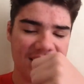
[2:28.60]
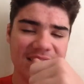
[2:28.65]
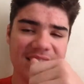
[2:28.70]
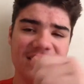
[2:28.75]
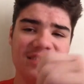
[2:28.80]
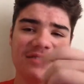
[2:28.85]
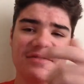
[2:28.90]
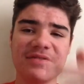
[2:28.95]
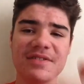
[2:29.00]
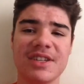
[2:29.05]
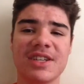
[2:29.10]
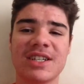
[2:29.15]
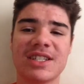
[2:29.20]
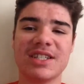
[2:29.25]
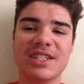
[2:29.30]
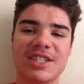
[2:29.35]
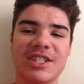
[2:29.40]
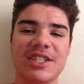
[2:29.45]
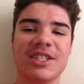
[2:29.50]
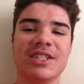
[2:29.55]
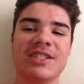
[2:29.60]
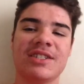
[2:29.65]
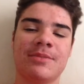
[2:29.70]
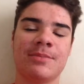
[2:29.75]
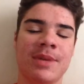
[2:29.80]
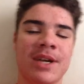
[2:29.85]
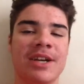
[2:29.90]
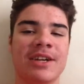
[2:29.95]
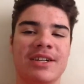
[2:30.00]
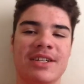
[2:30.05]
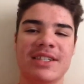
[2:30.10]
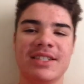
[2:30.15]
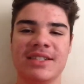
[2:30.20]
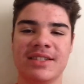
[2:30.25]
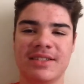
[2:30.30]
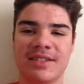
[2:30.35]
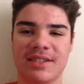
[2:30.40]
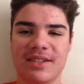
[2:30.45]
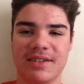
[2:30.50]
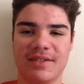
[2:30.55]
if not, she does
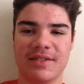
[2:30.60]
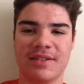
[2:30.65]
parodies